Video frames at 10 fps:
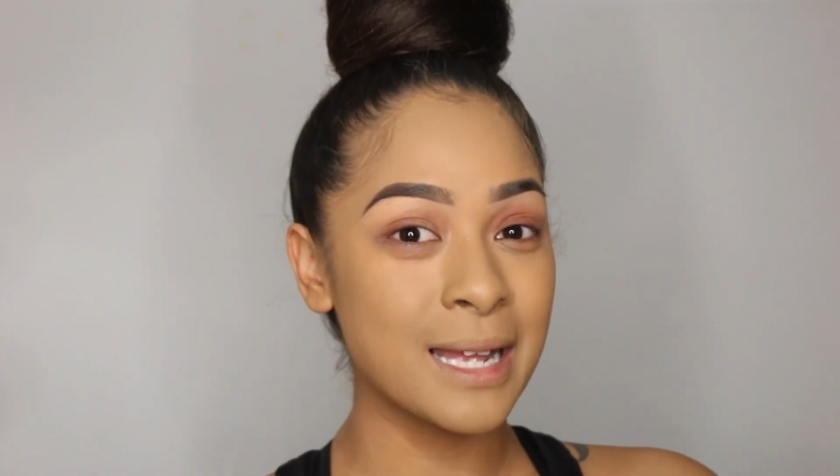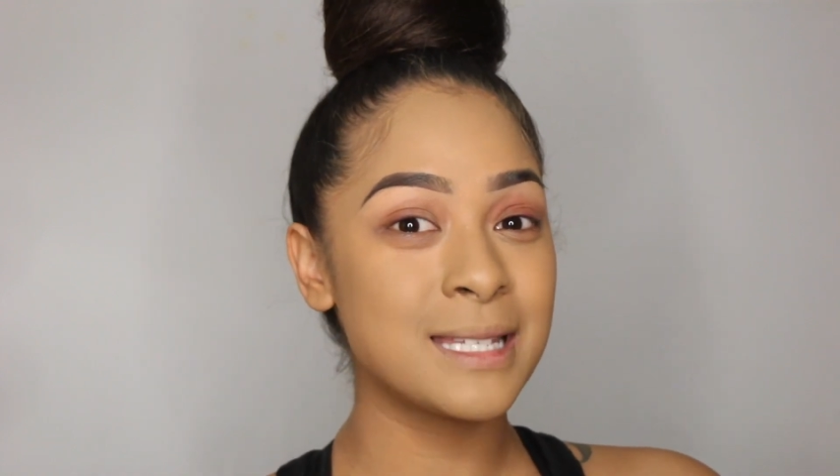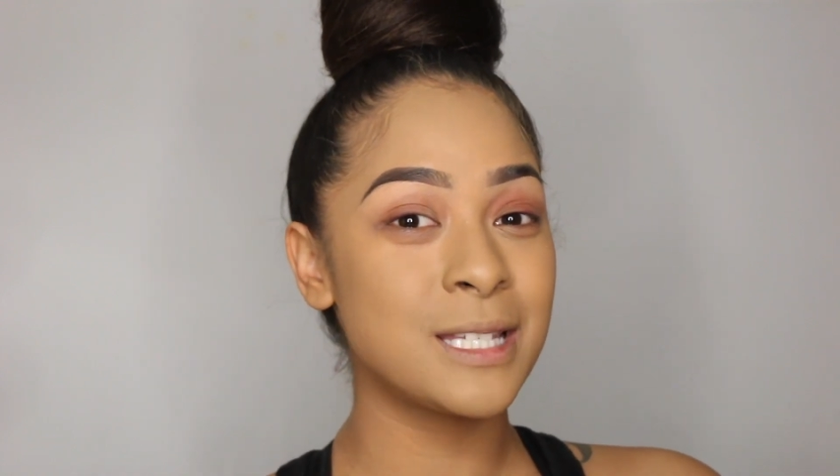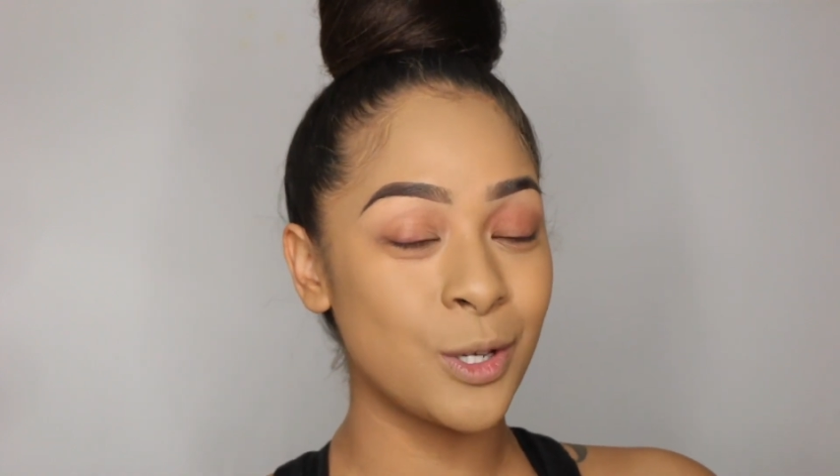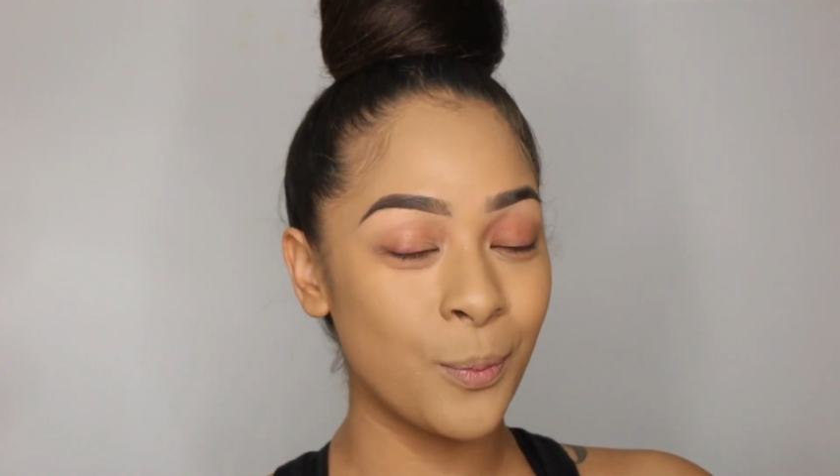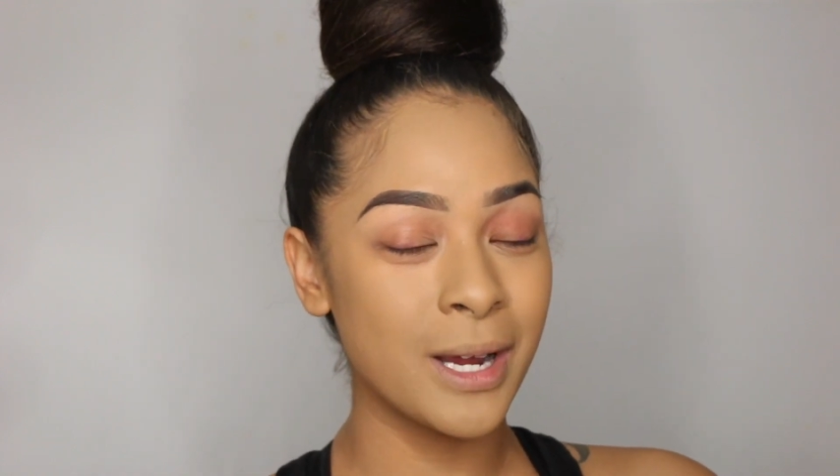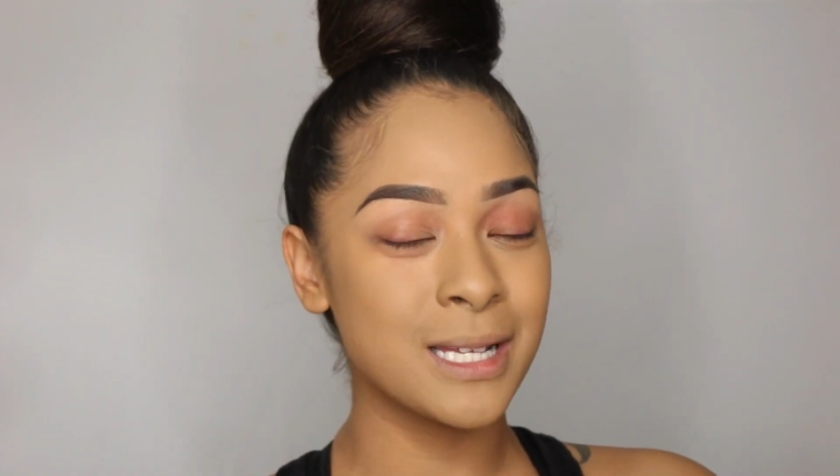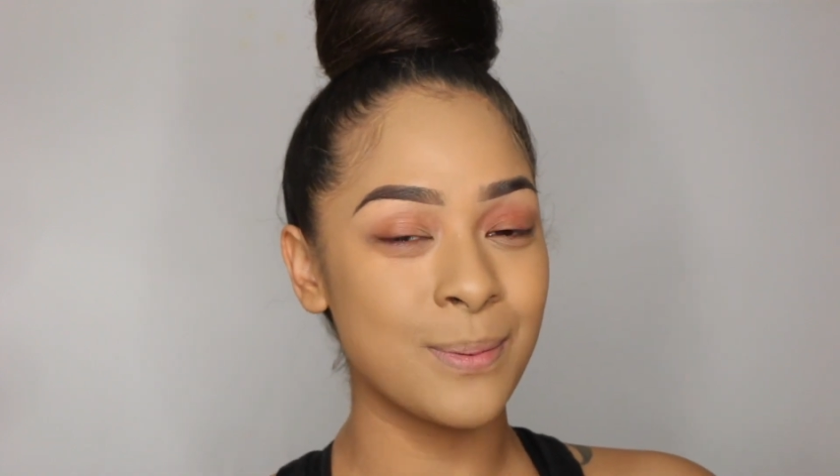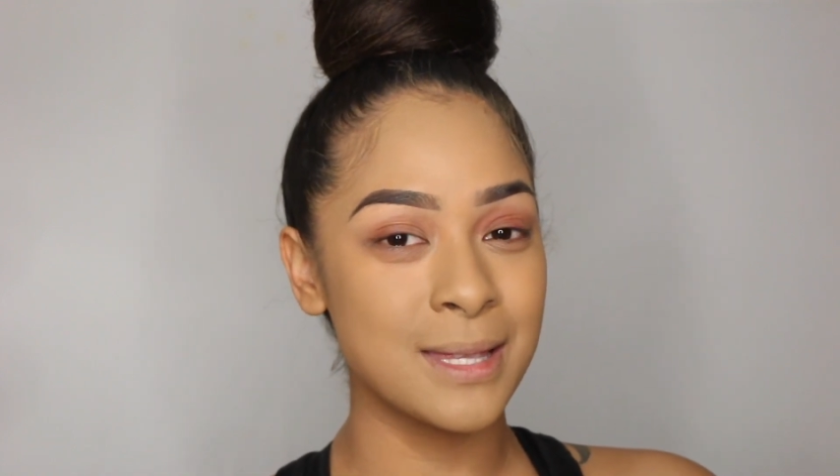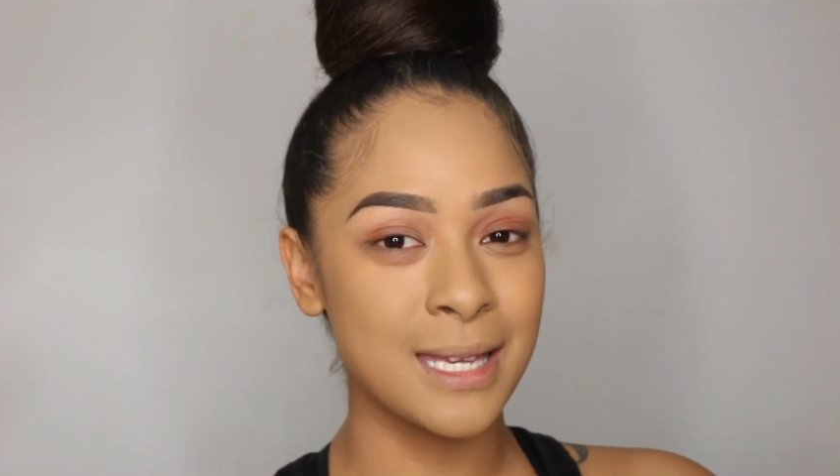That's super
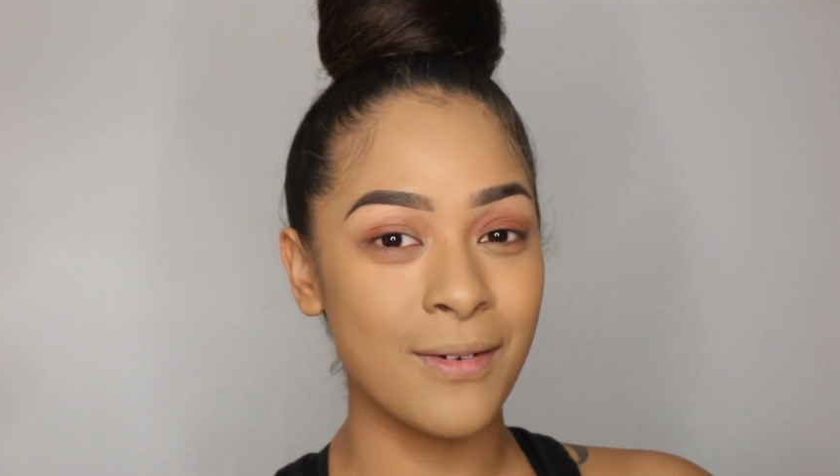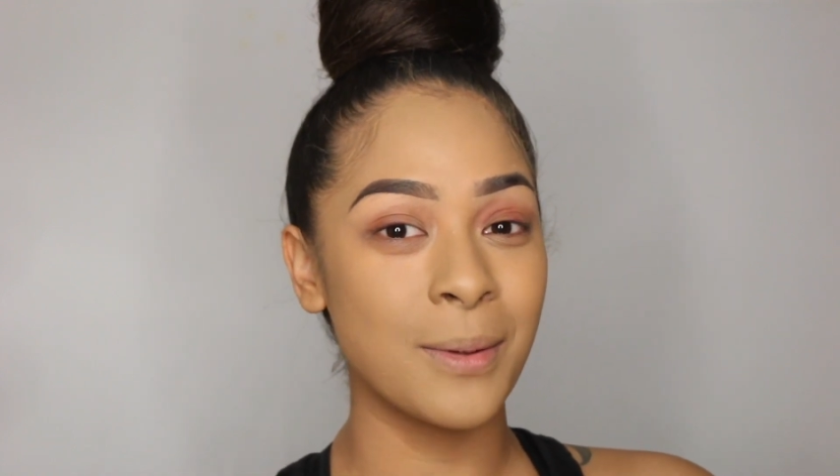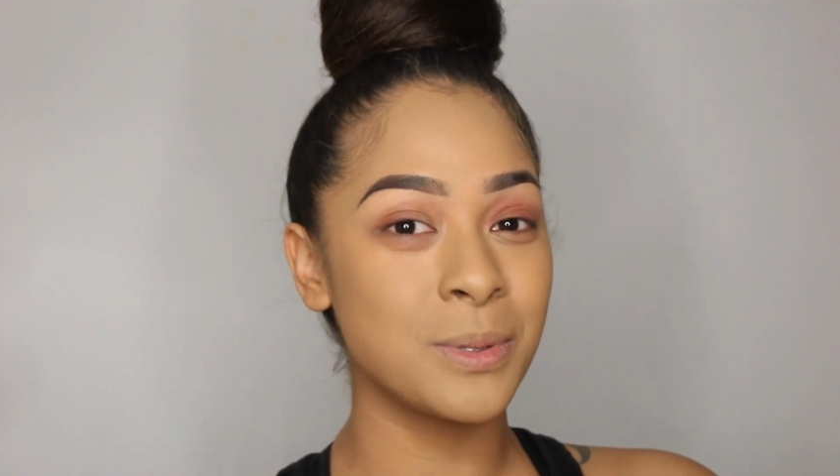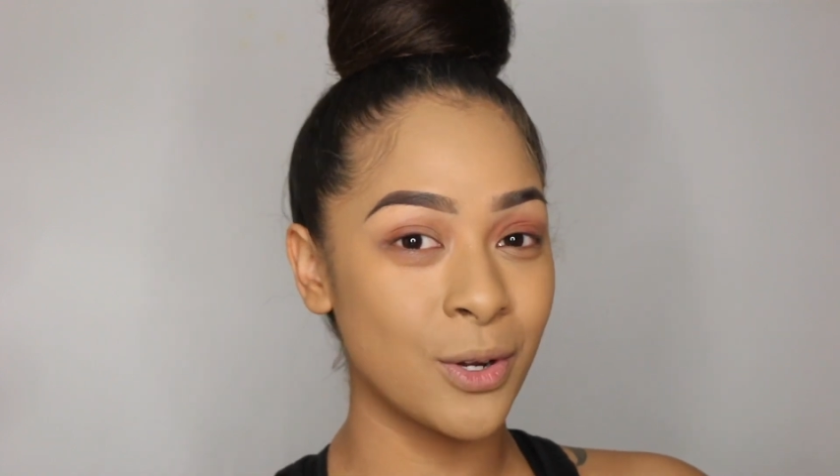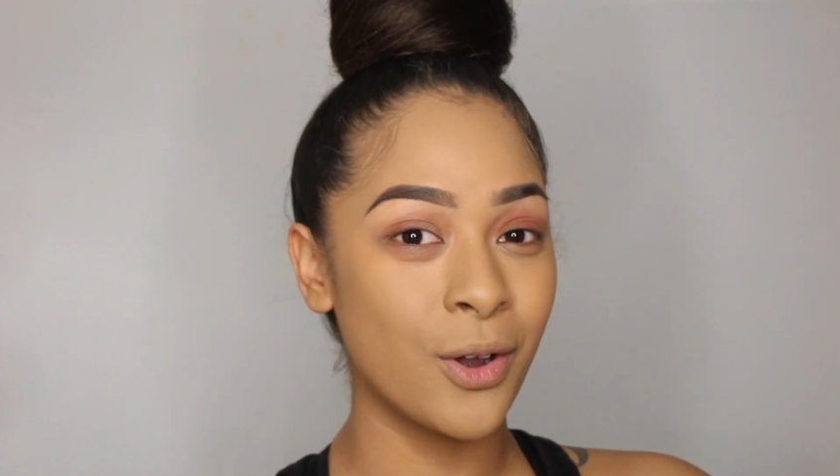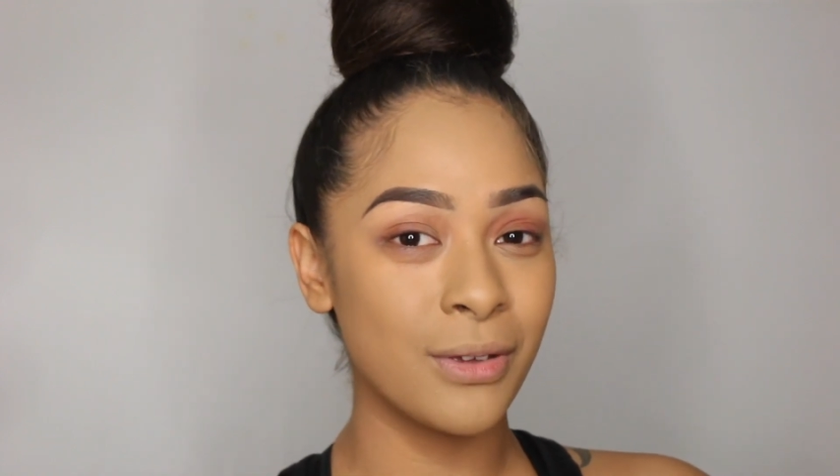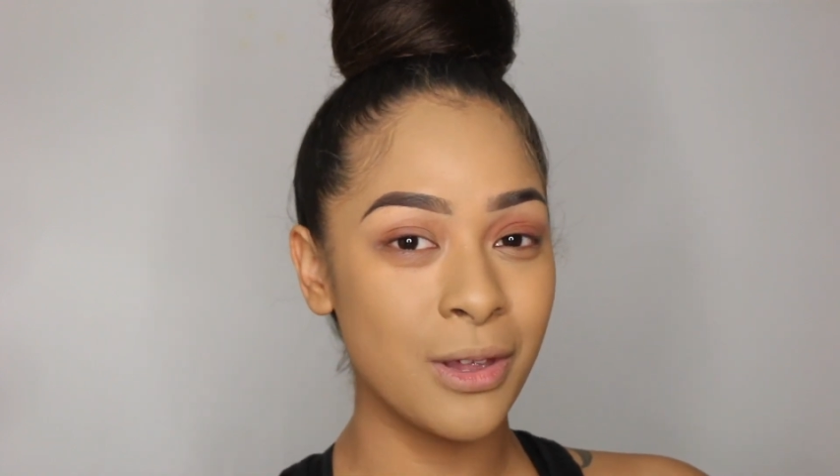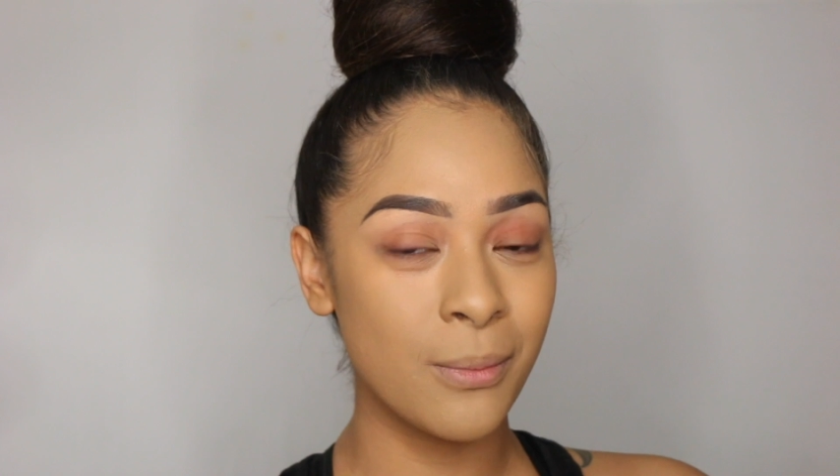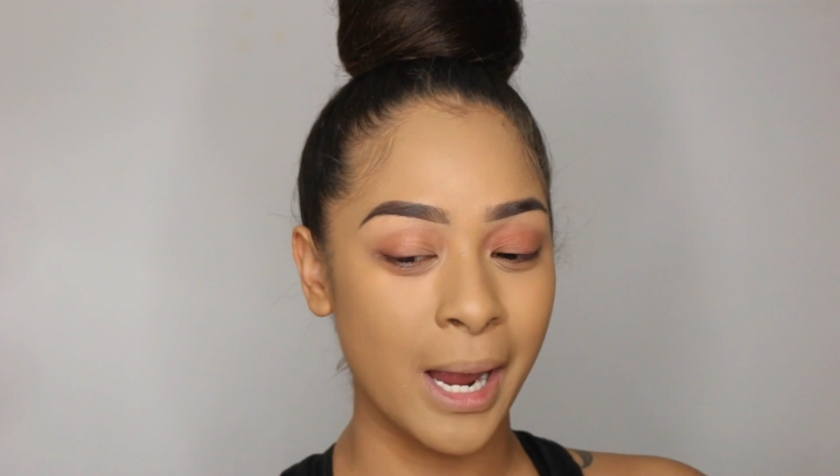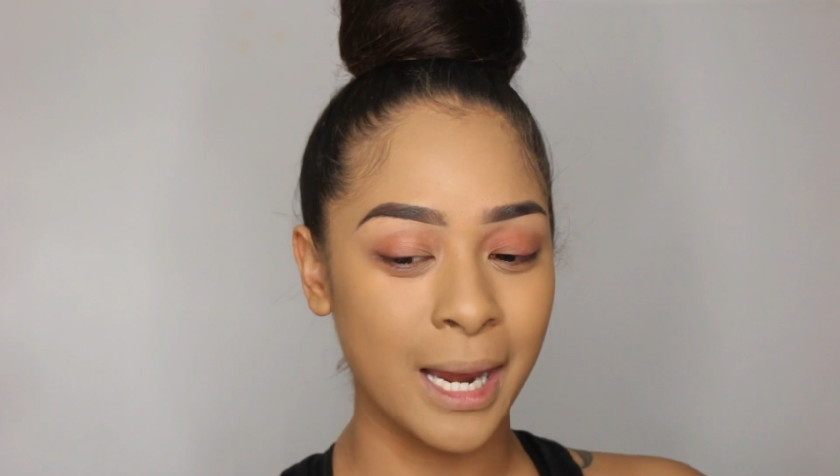expensive. I'm still over
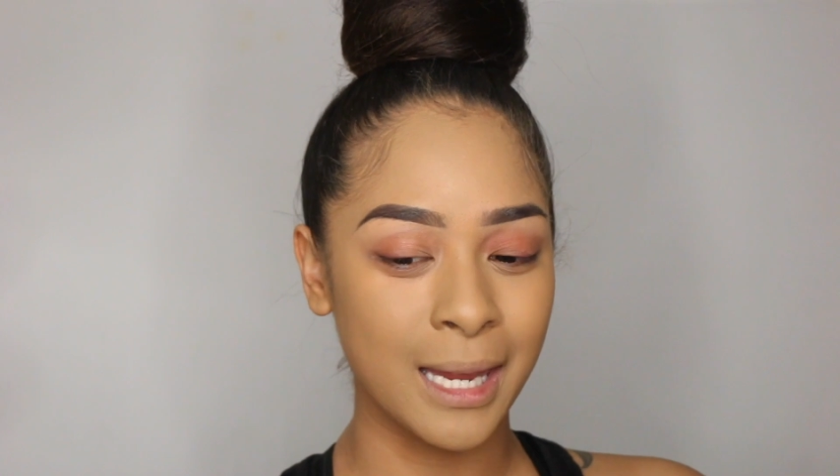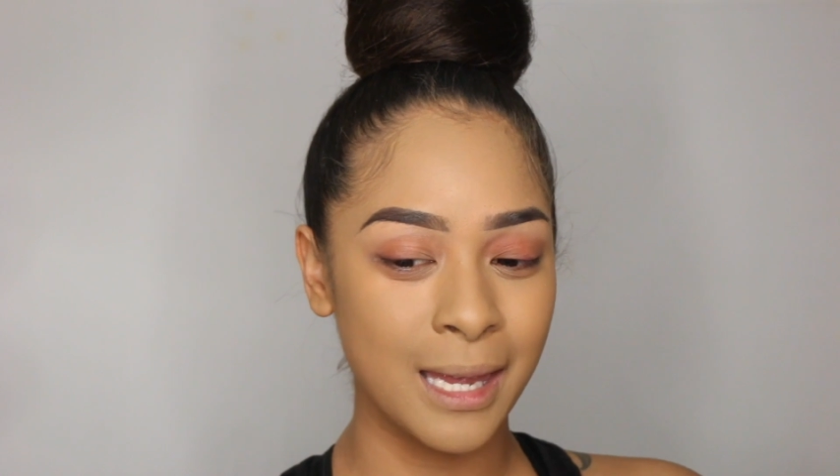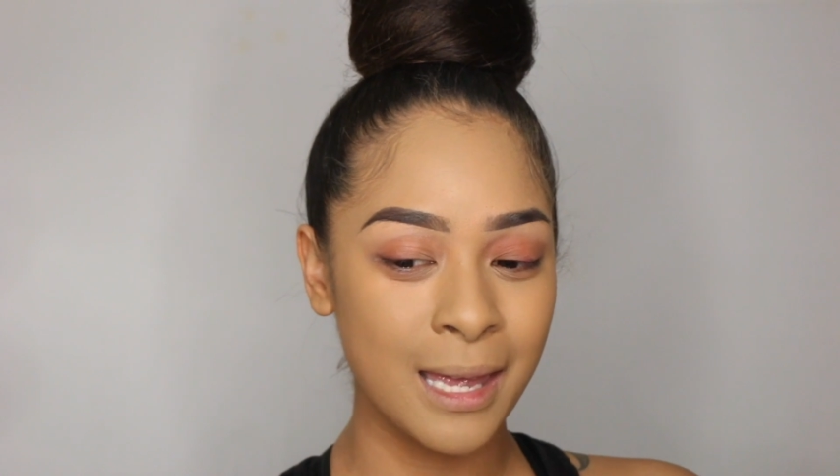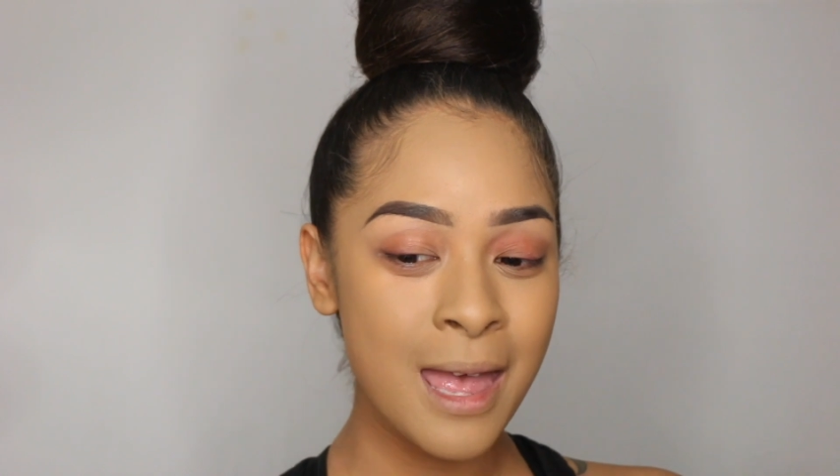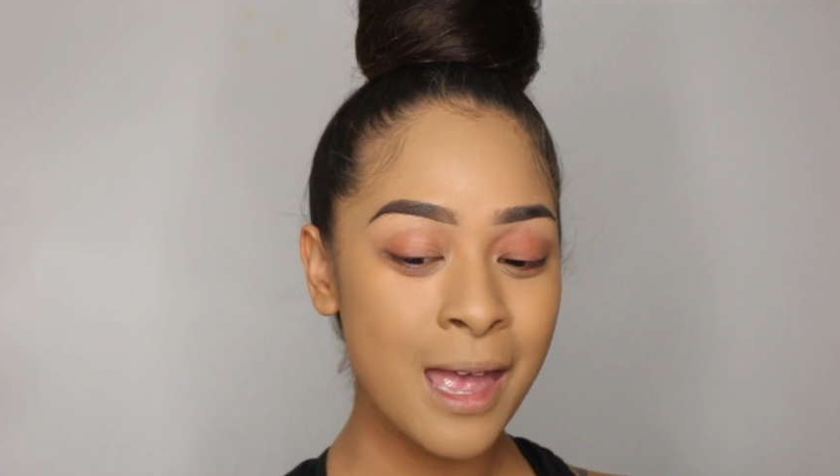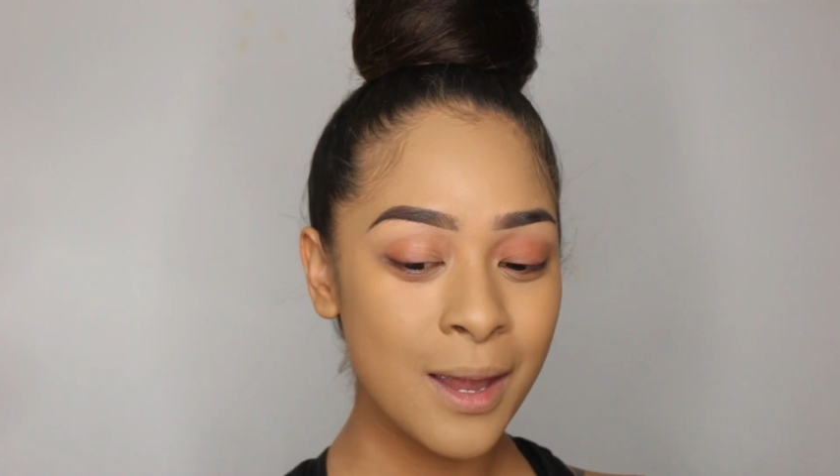there buying it.